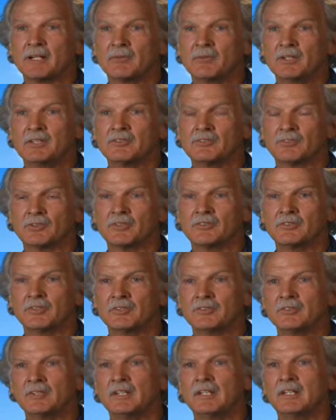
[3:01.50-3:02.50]
my
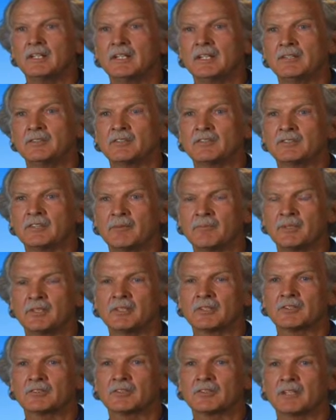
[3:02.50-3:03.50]
resources into
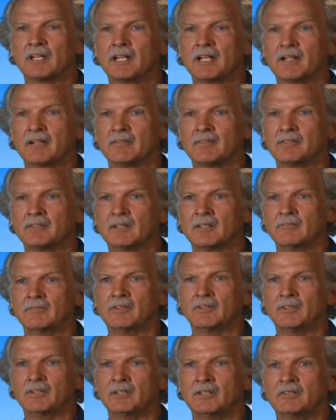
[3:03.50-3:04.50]
something that's going to have a
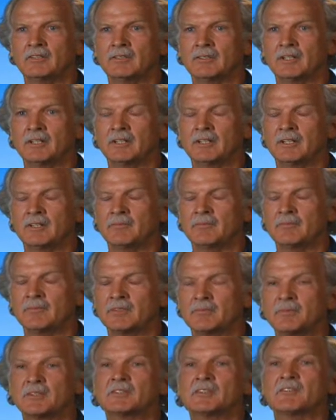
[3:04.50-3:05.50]
very
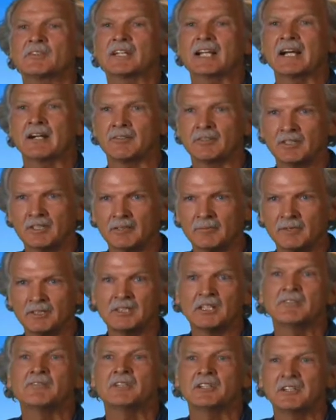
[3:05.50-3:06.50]
specific outcome, a
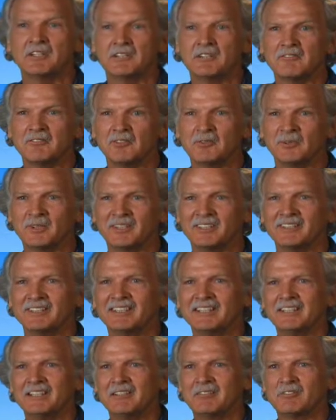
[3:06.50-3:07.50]
dividend, if you will,
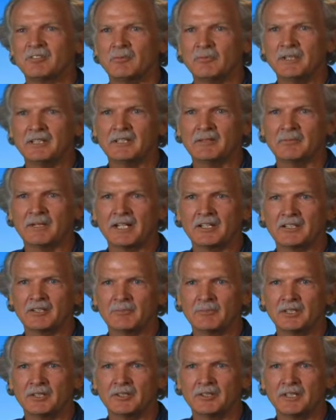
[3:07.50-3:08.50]
for me and my
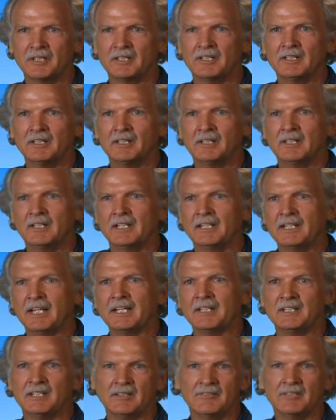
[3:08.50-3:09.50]
community. And
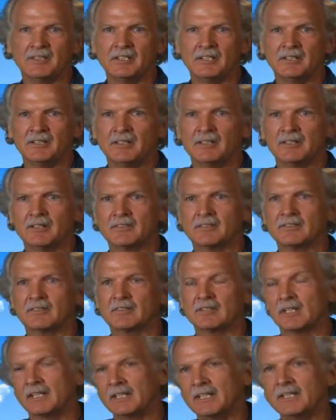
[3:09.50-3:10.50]
that dividend is
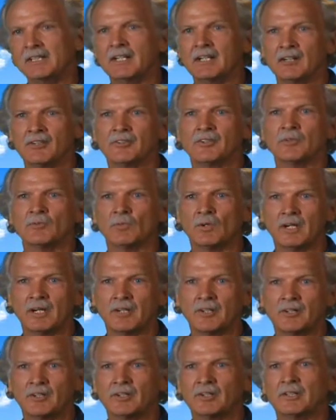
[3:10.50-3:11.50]
clean, healthy
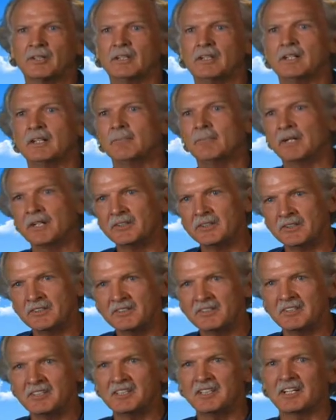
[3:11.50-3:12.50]
water,
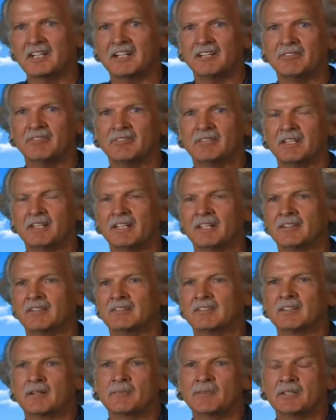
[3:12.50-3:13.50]
abundant sea life, and
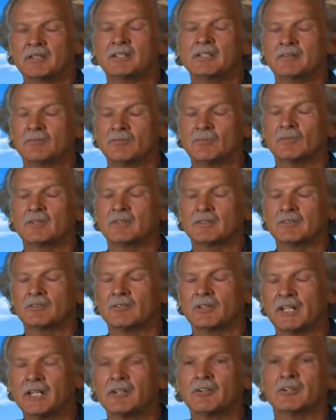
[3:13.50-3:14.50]
something that
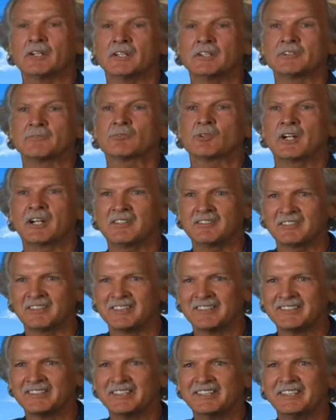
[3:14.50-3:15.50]
literally is
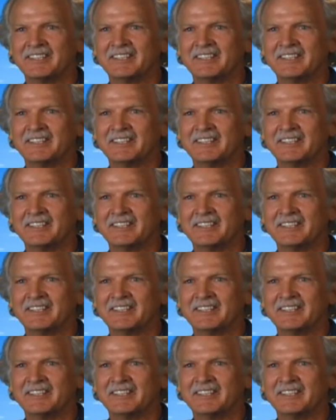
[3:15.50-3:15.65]
priceless.